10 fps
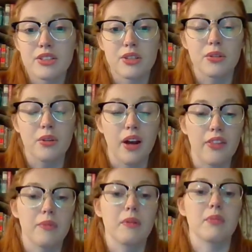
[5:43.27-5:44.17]
to
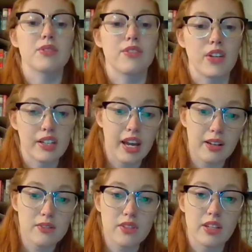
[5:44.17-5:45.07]
other members of our
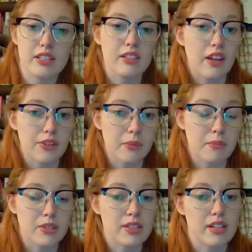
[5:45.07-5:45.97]
council, as other
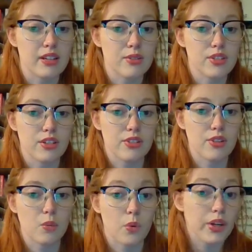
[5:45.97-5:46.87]
members can now start
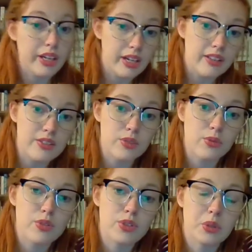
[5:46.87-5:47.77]
working the
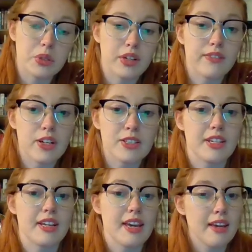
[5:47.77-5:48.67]
school store during
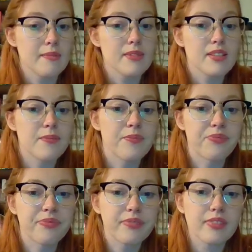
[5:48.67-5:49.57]
varsity games.
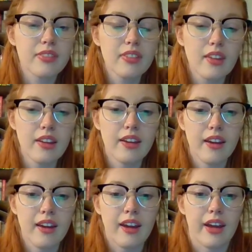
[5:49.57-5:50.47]

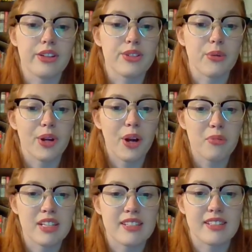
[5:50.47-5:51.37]
And so we're
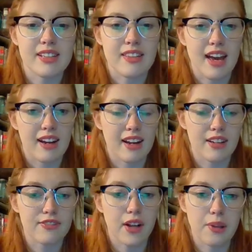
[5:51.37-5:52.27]
hoping to see that
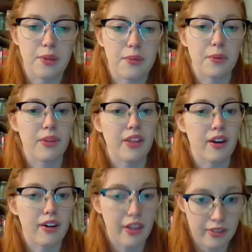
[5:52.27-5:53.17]
kind of follow through with
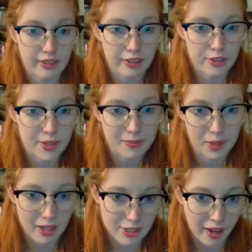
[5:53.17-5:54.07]
our other leadership
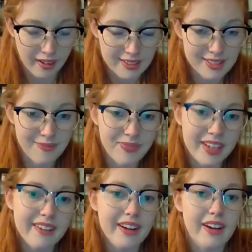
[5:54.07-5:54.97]
projects.
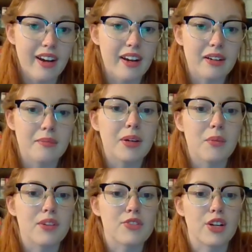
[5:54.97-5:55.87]
Um,
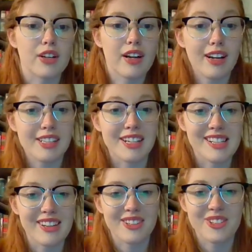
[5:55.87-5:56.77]
we've started
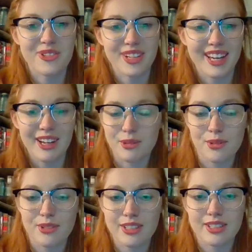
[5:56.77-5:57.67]
contacting other student
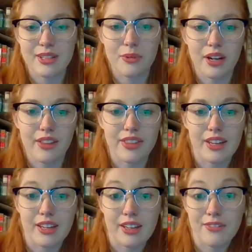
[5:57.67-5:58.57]
councils to see what
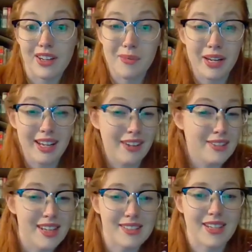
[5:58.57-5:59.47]
if anybody
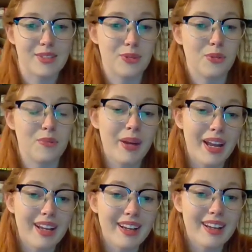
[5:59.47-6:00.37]
else has a school
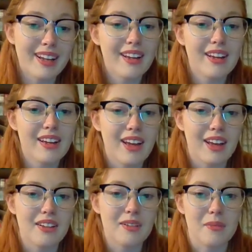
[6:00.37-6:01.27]
bank,
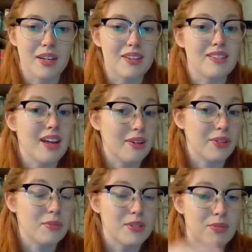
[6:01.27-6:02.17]
because that
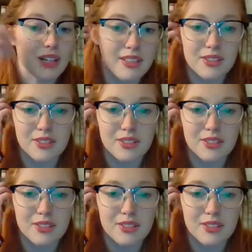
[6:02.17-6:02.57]
group is ready to